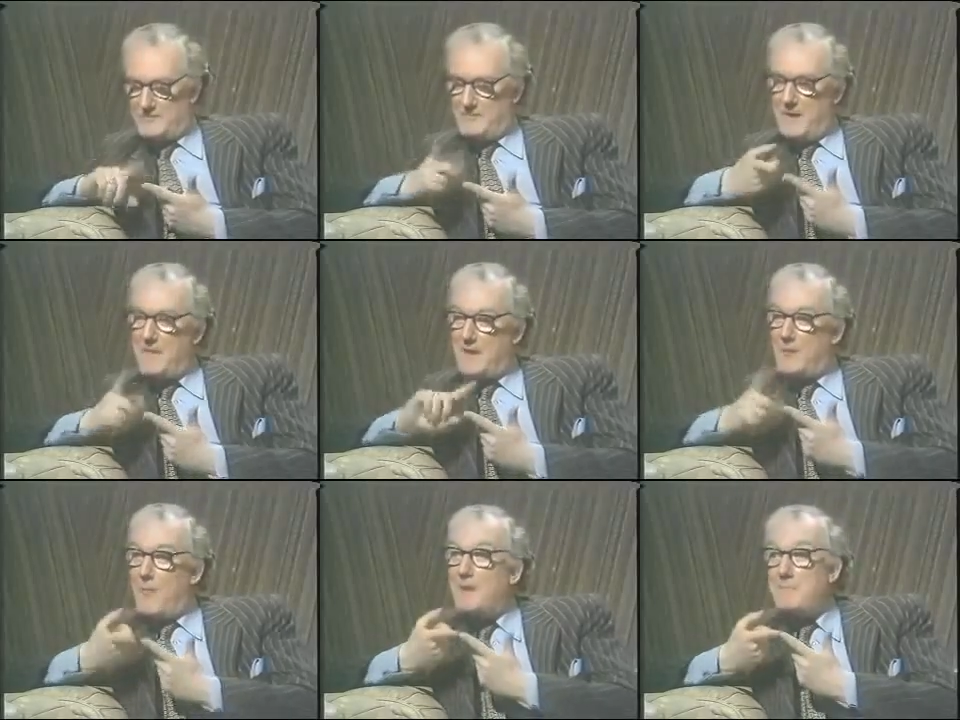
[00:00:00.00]
by making
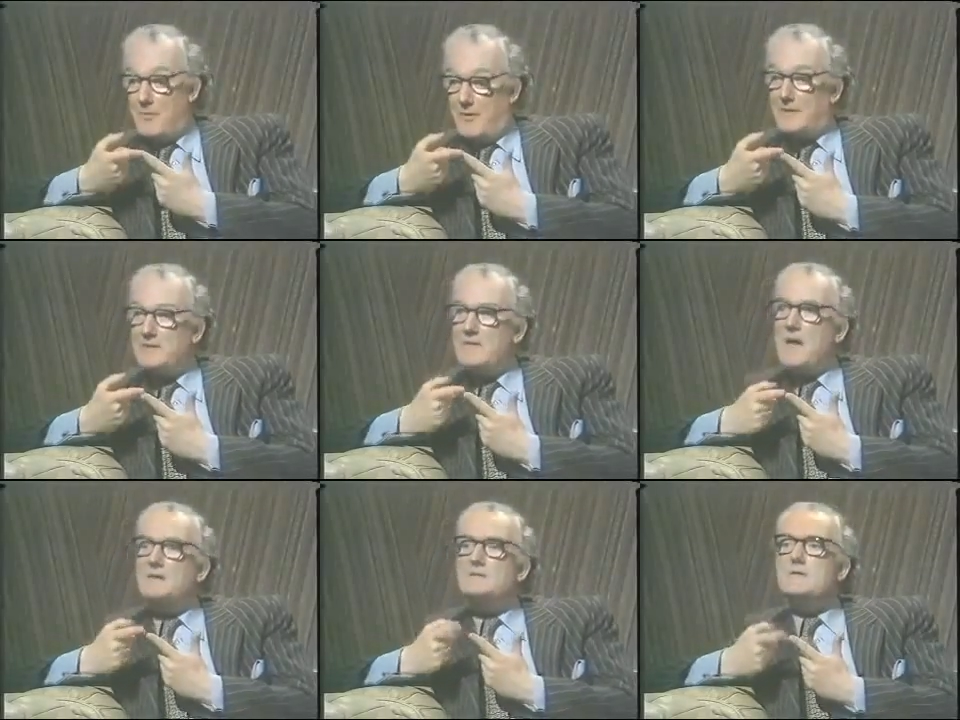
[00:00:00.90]
one point, and
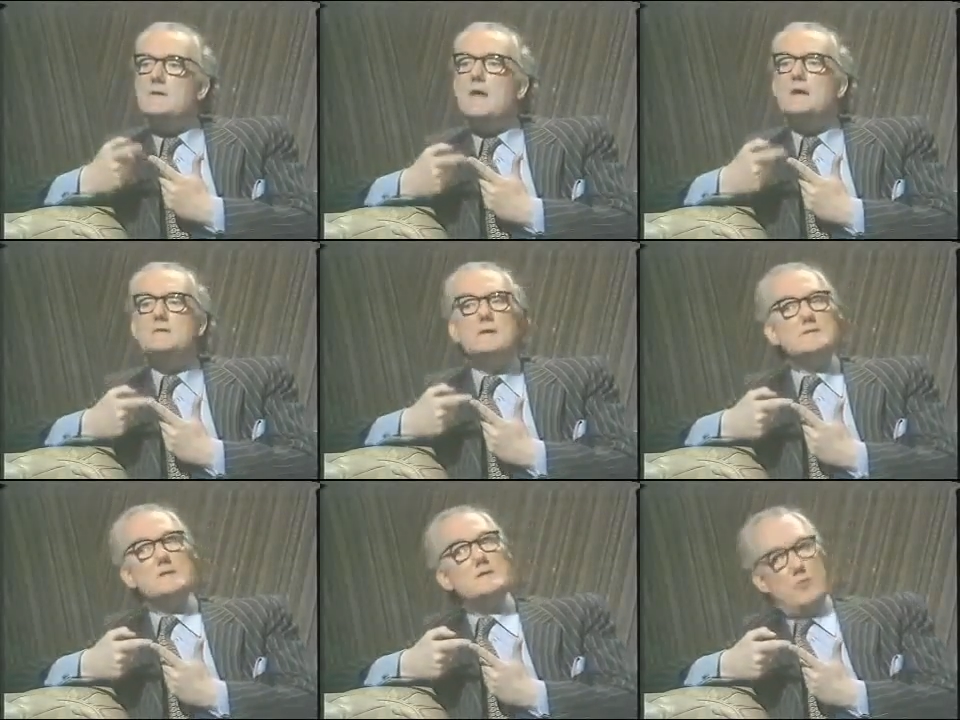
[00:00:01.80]
that is that the legacy is
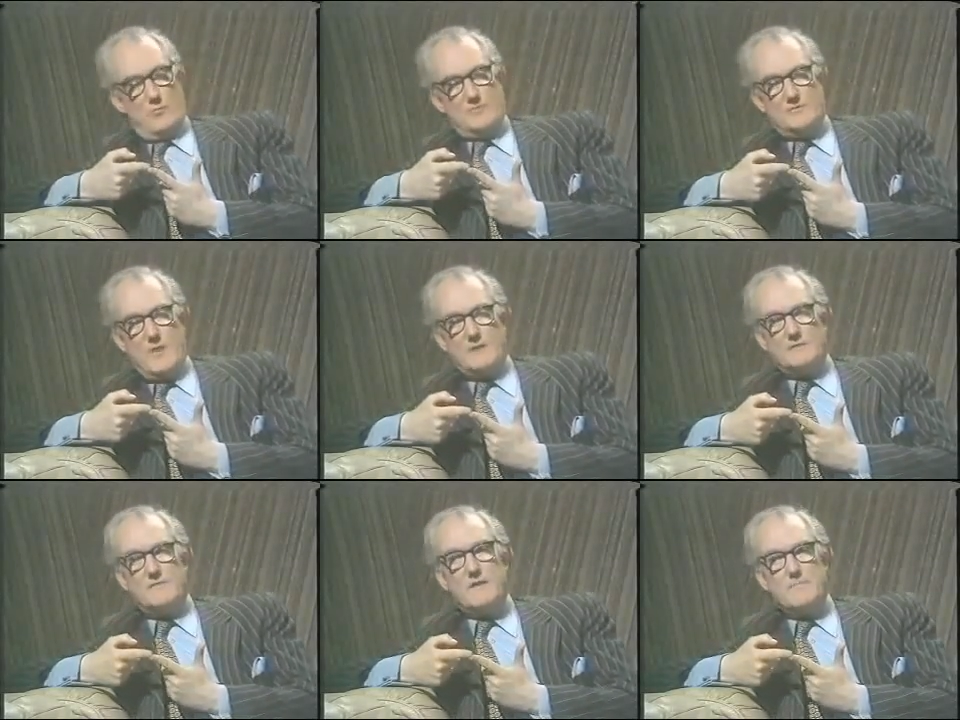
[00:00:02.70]
an enormous one. It's a
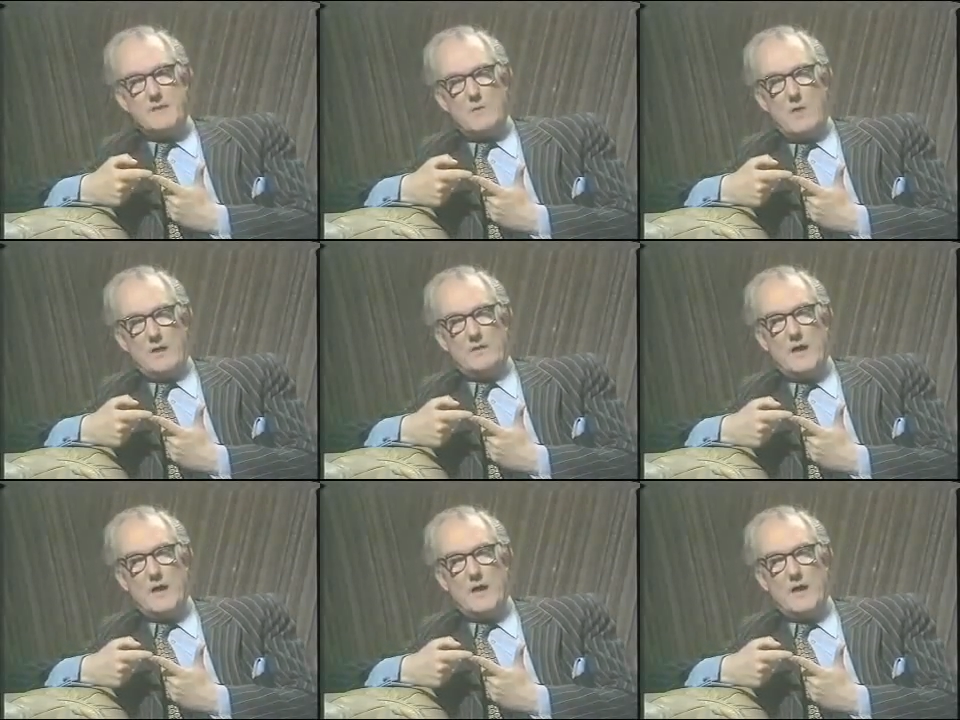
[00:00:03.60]
very big one.